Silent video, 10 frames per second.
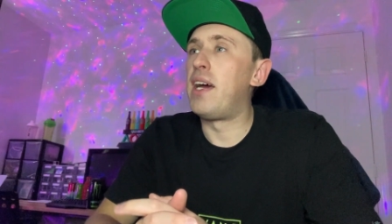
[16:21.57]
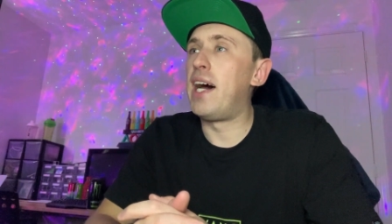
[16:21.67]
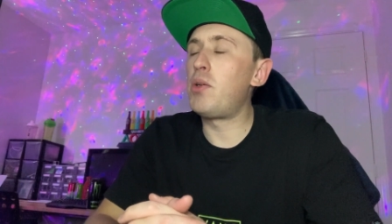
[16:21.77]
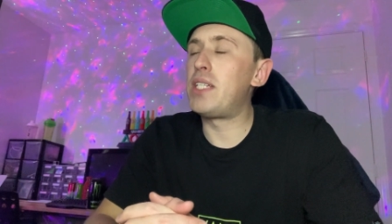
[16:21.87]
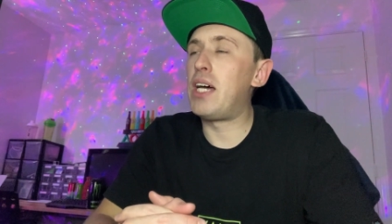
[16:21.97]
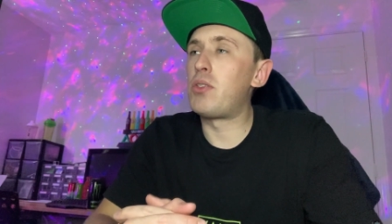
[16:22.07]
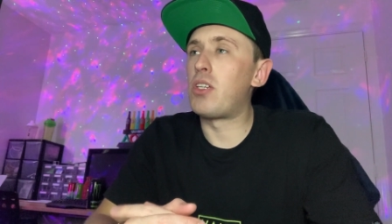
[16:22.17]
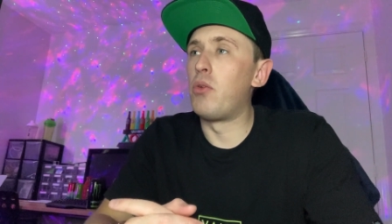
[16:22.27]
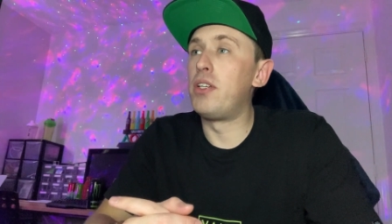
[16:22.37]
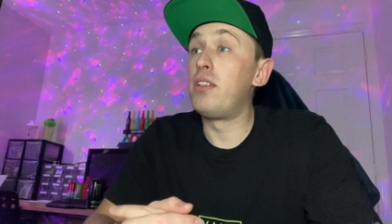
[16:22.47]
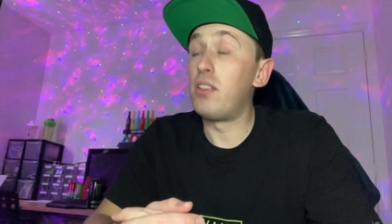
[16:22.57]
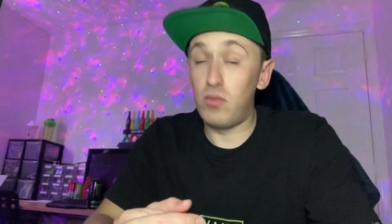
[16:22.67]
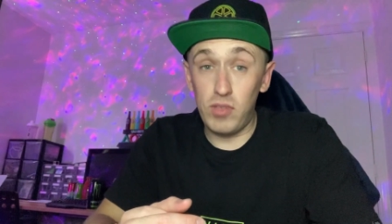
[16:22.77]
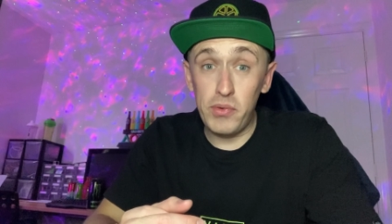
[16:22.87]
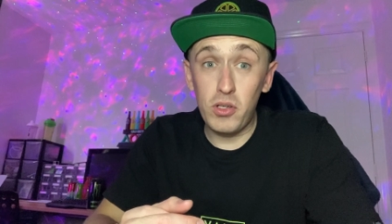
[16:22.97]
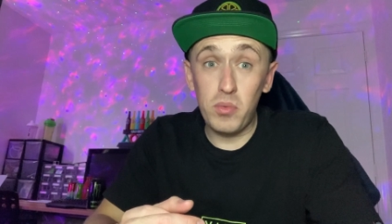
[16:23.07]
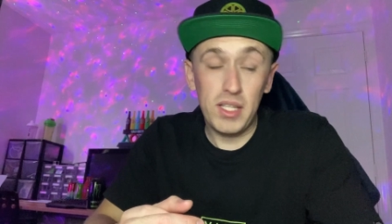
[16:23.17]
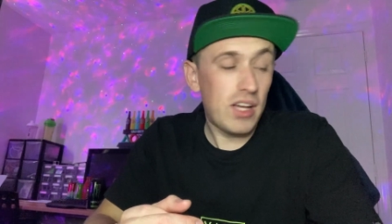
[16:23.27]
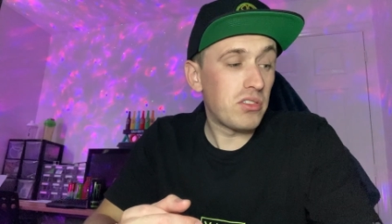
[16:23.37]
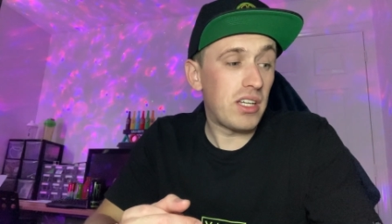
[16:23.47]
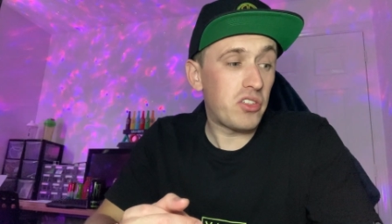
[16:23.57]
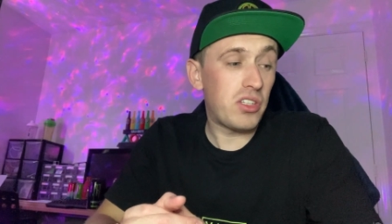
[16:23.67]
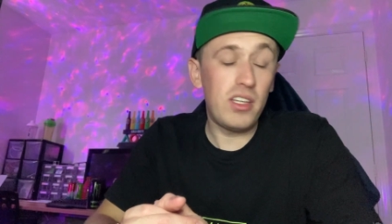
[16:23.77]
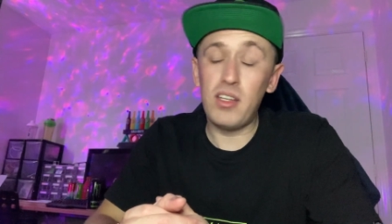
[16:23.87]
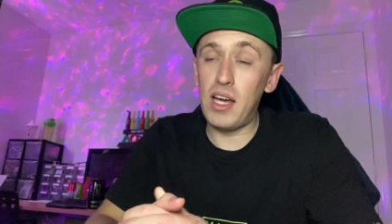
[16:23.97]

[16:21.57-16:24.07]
How's the house going? Very good with the house actually.